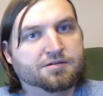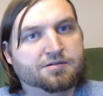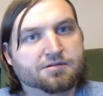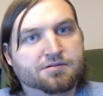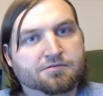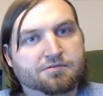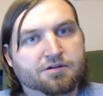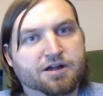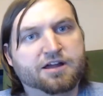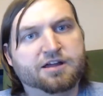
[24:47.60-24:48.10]

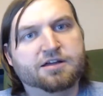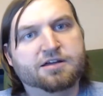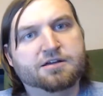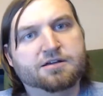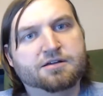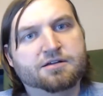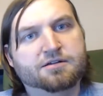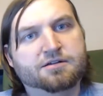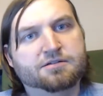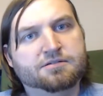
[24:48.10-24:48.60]
Right?
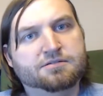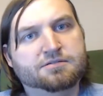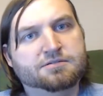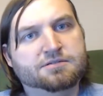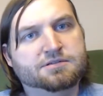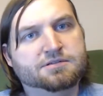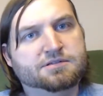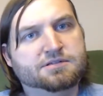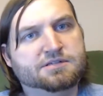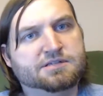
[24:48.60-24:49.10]

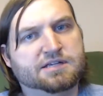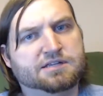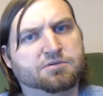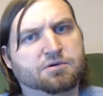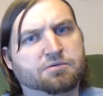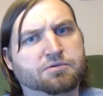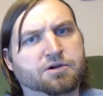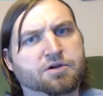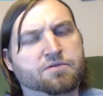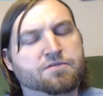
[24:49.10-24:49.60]
Is that the
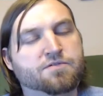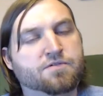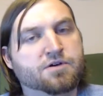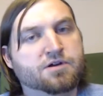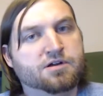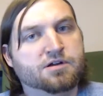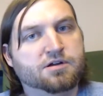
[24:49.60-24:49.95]
one we're going for?